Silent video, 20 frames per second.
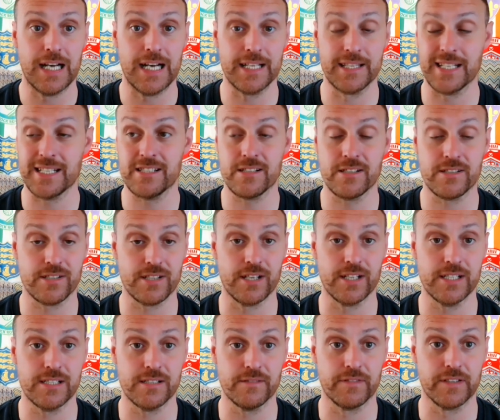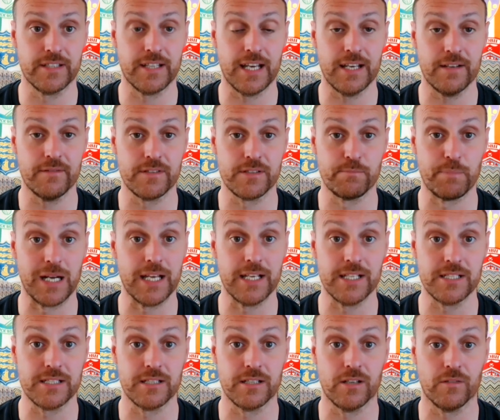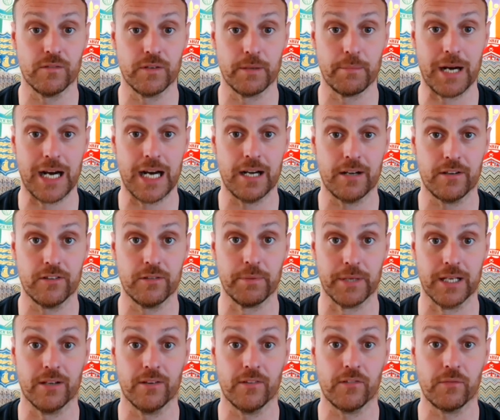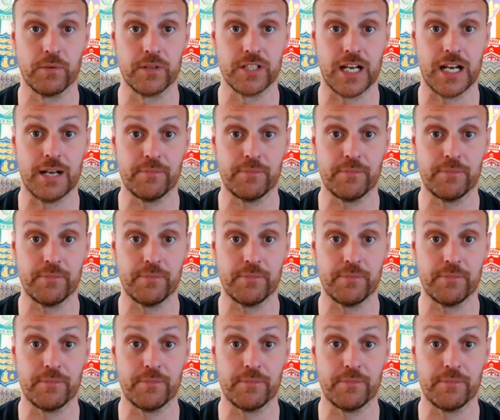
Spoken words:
And that's decisive, and Davis blazing it over the bar, to be honest with you.